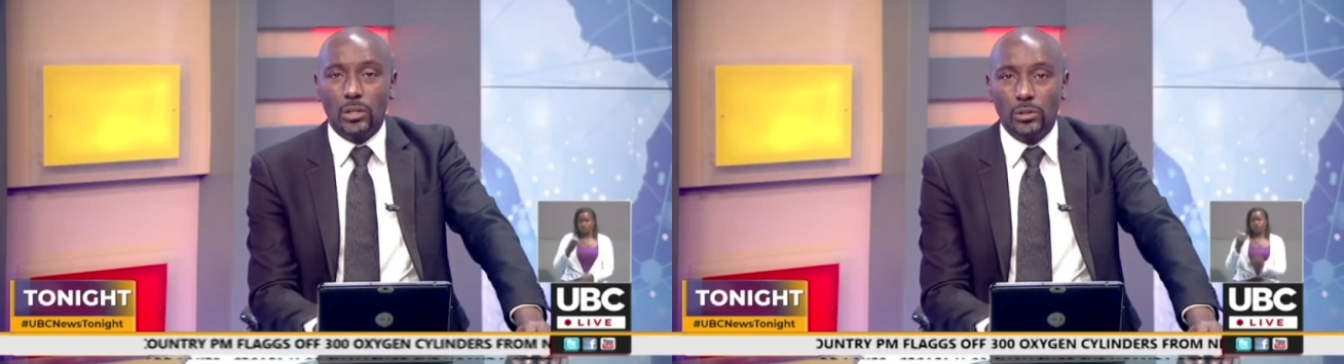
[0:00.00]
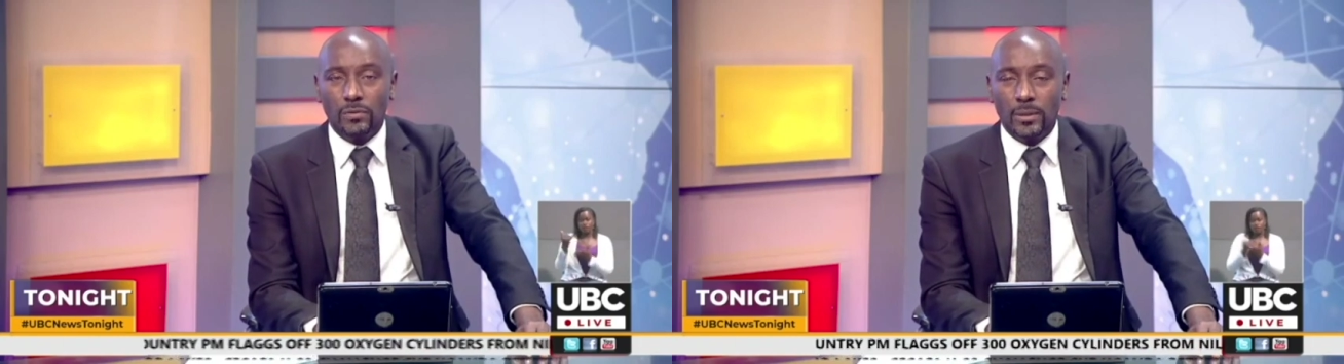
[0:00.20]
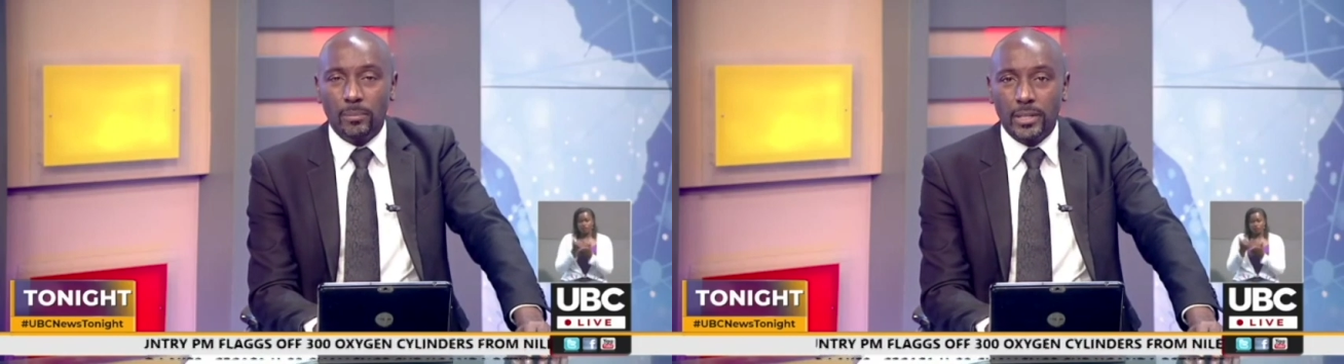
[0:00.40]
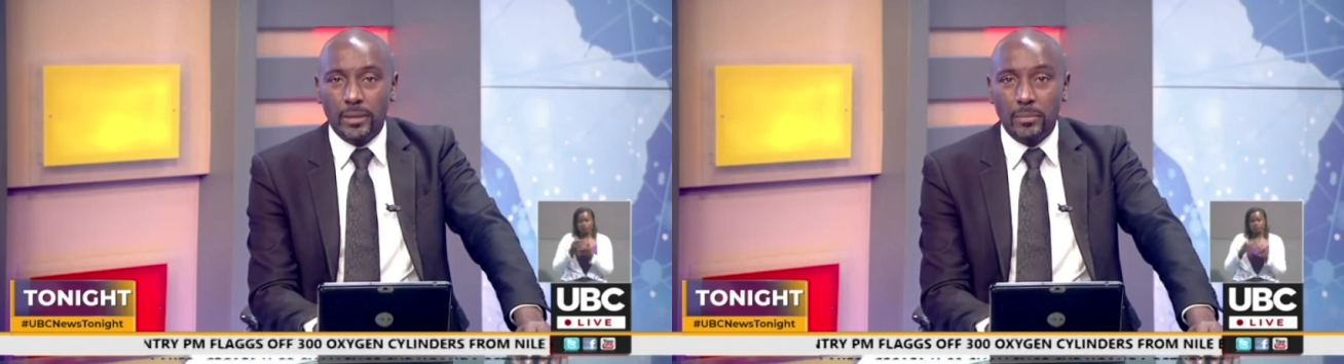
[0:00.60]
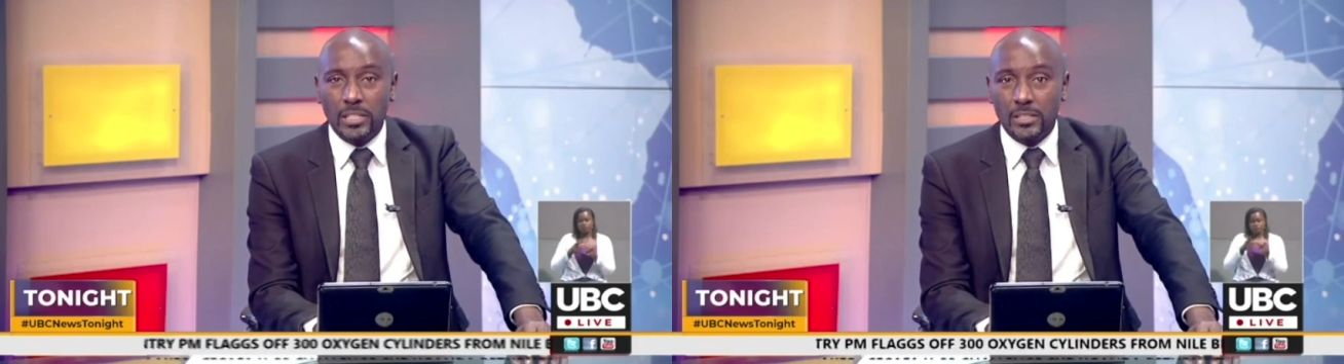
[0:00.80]
over by the
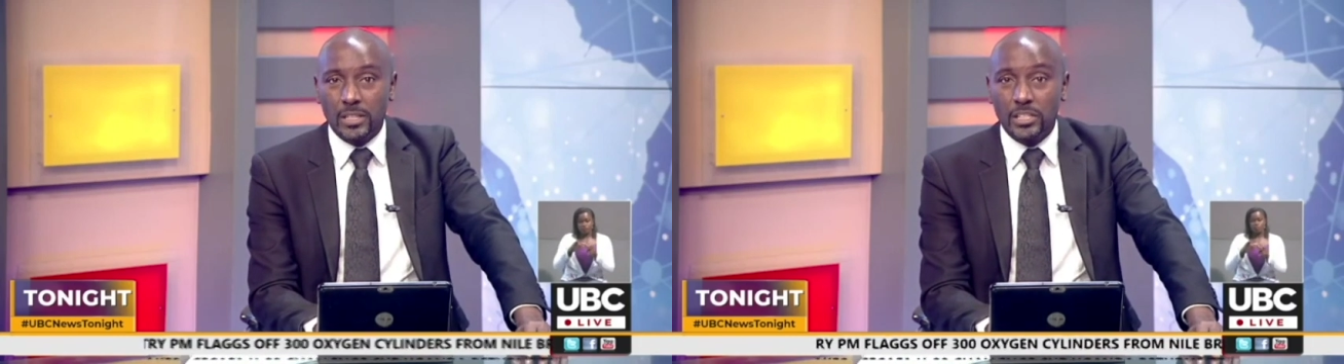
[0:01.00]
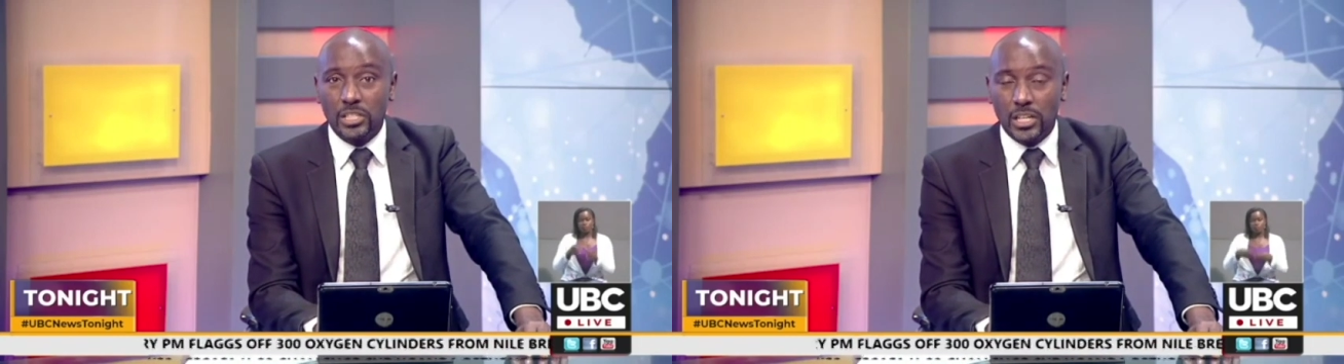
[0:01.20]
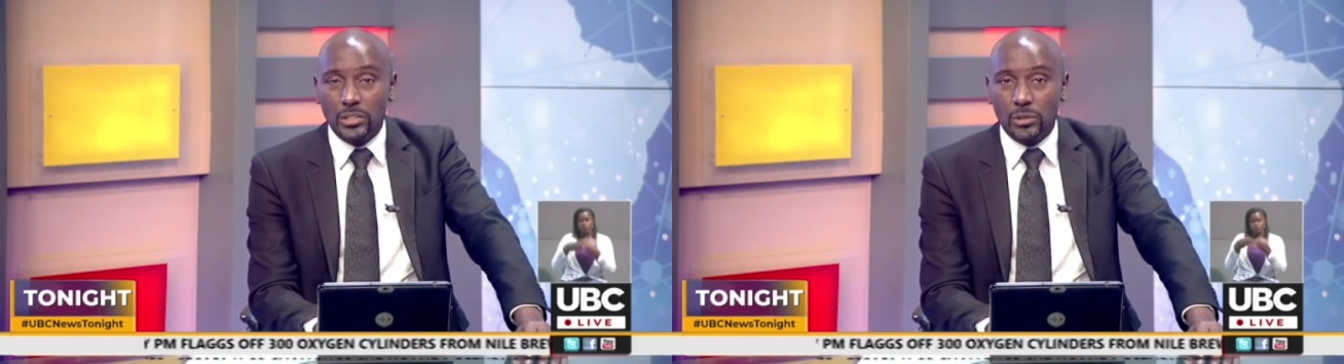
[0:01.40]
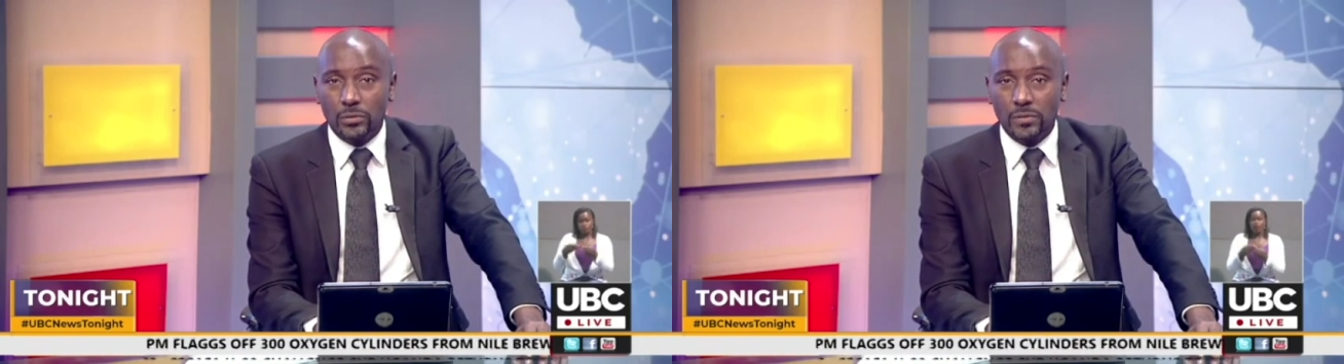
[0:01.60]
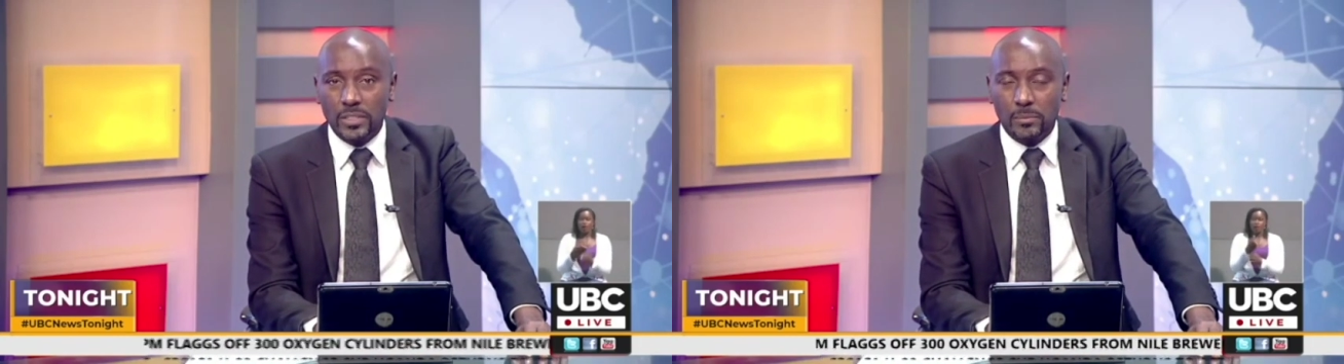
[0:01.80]
Minister in charge of
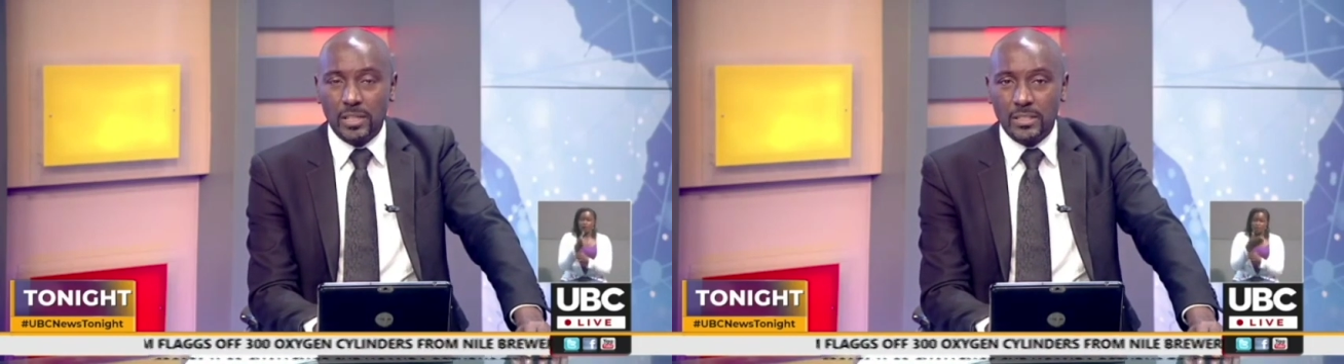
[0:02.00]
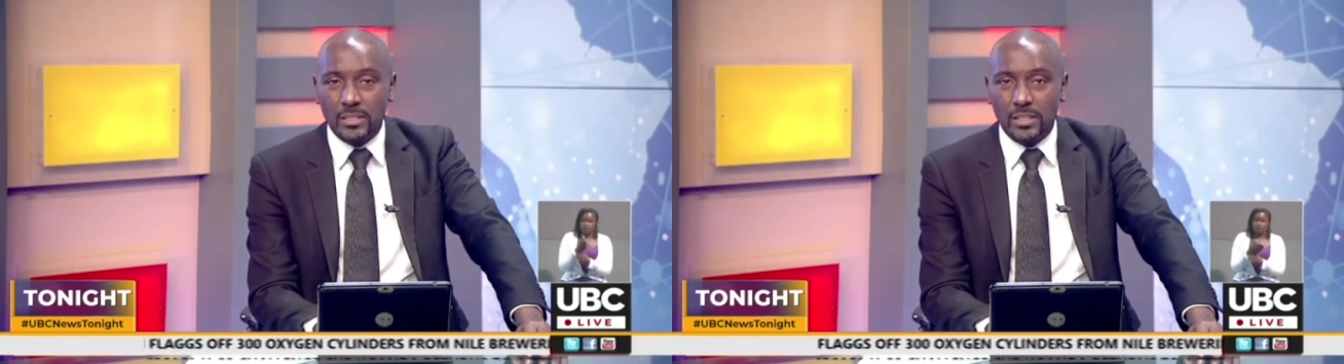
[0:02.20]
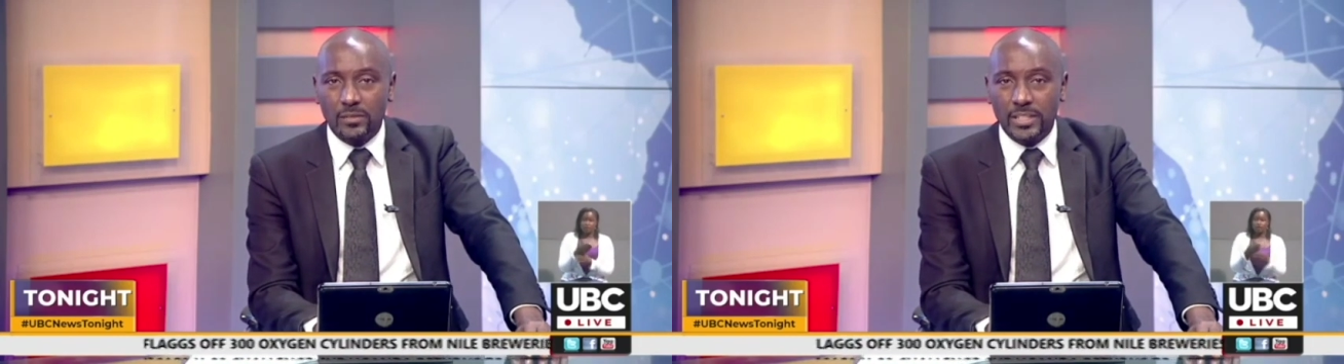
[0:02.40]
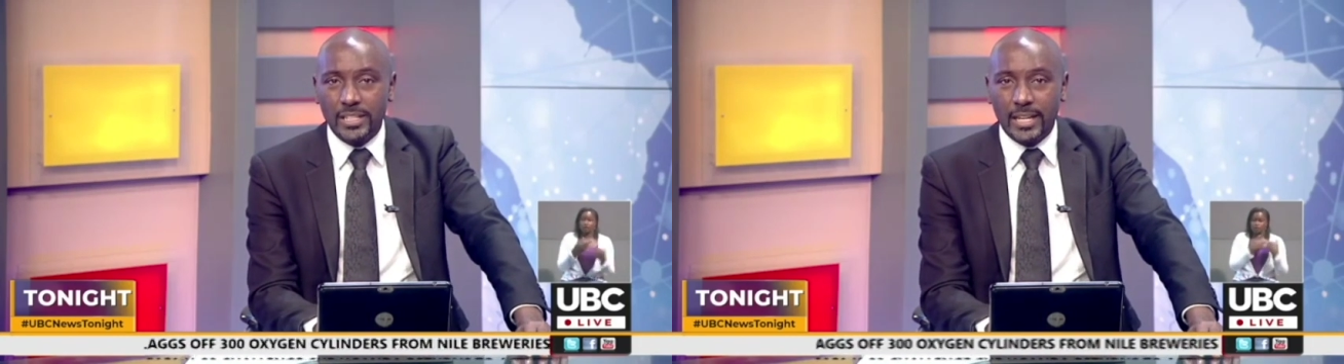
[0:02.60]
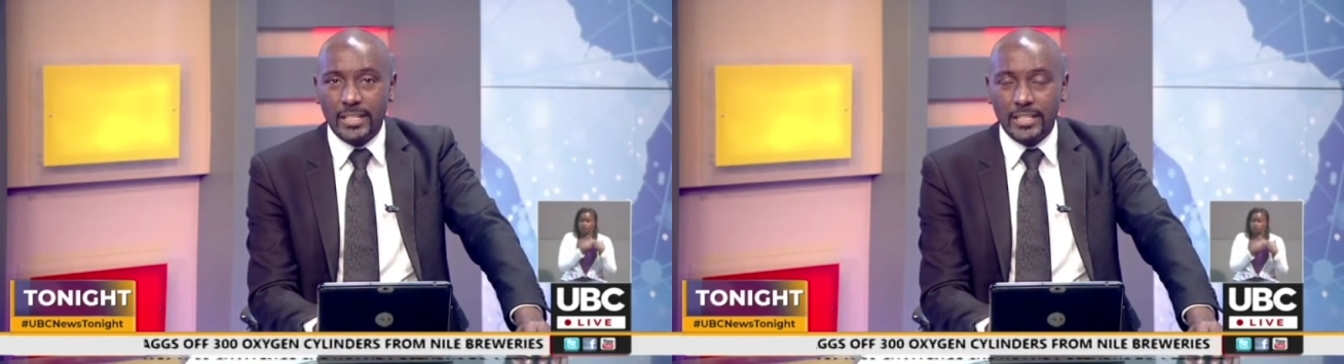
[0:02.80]
investment, Evelyn
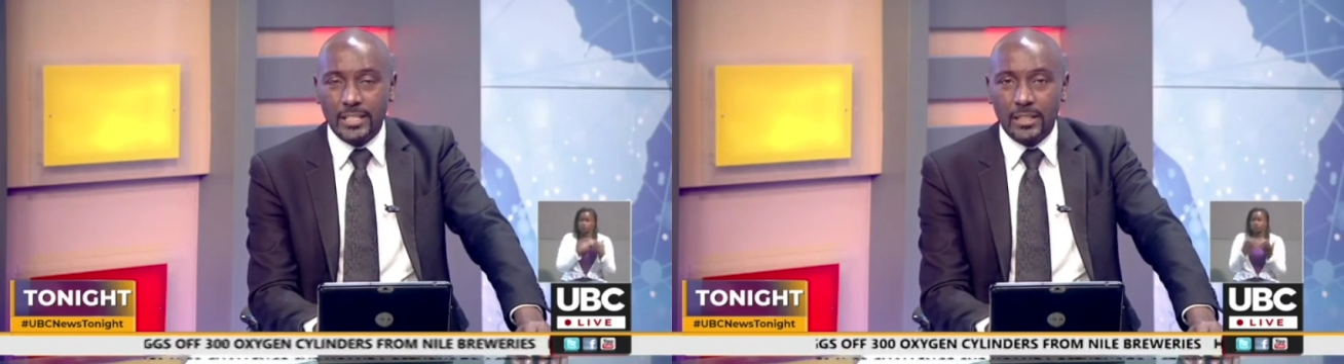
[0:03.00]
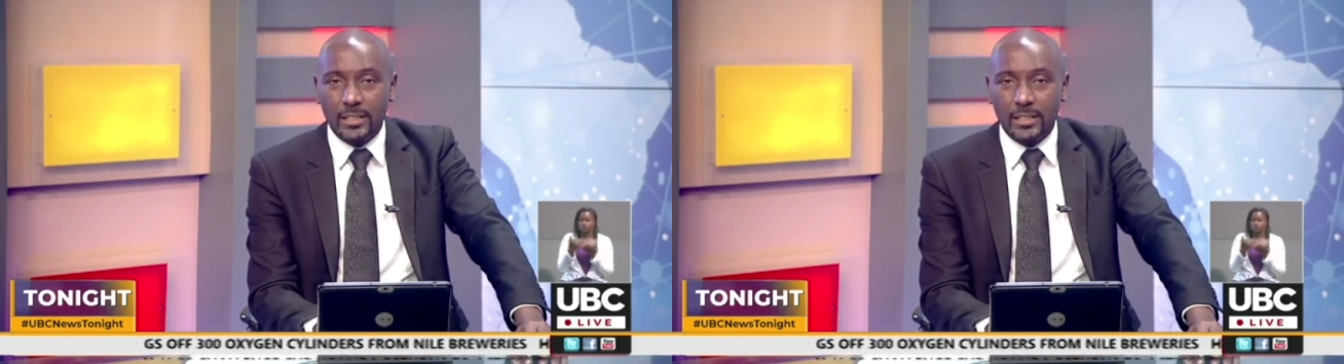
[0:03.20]
Anite.